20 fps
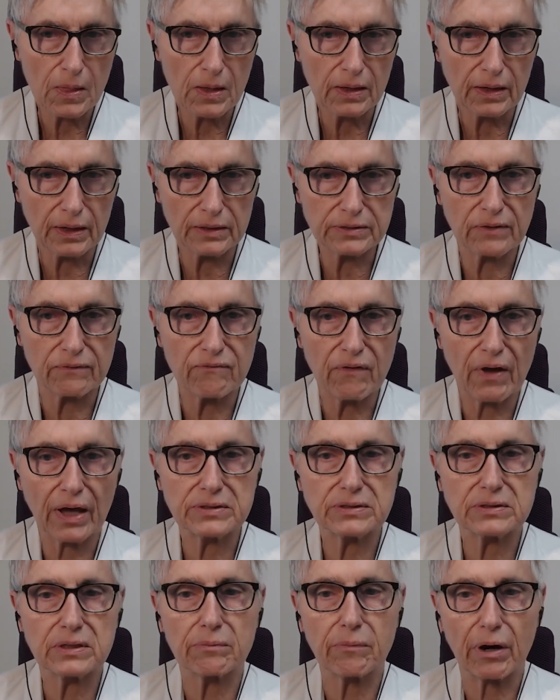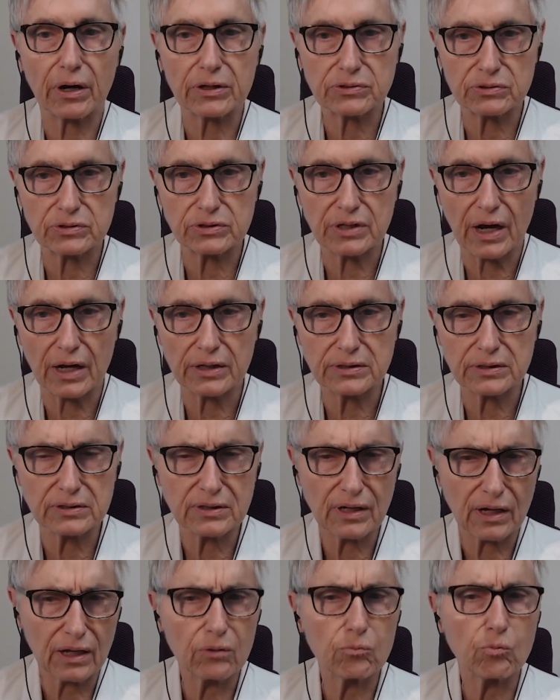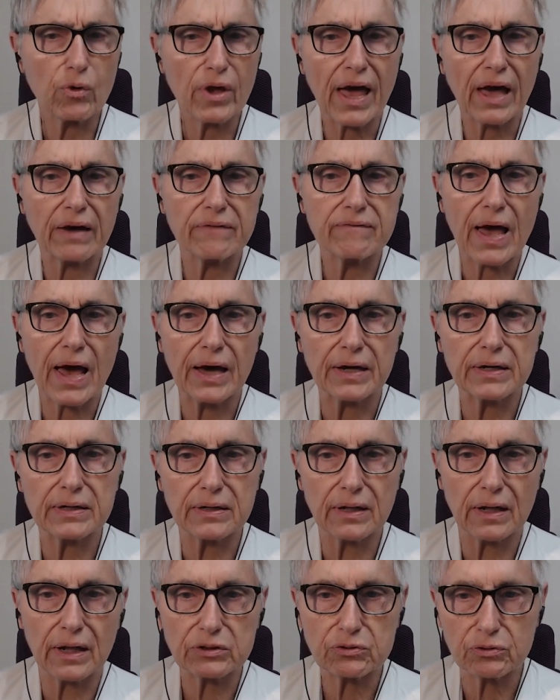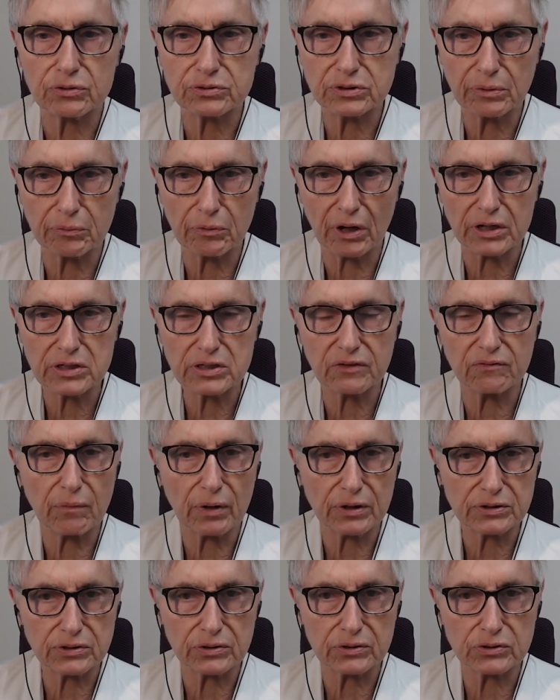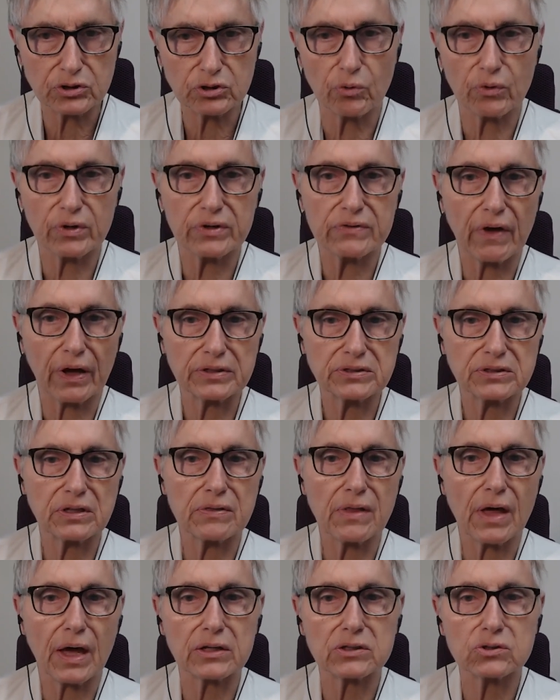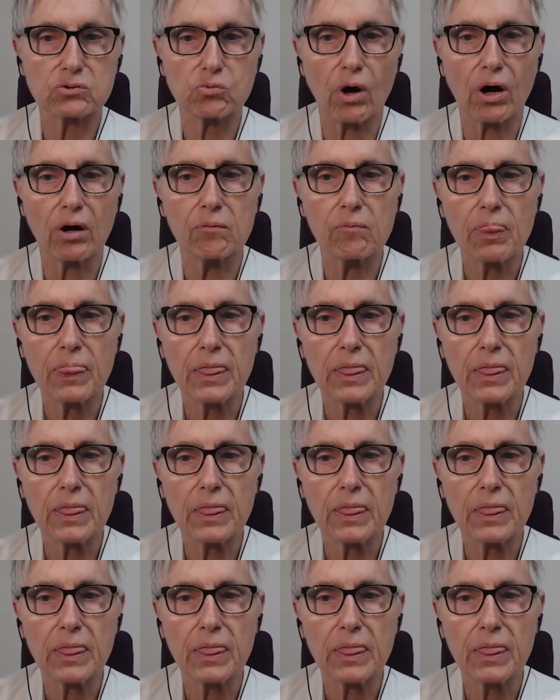He's advancing my exercises, and we have added electrical stimulation of muscles, so we're advancing that as well.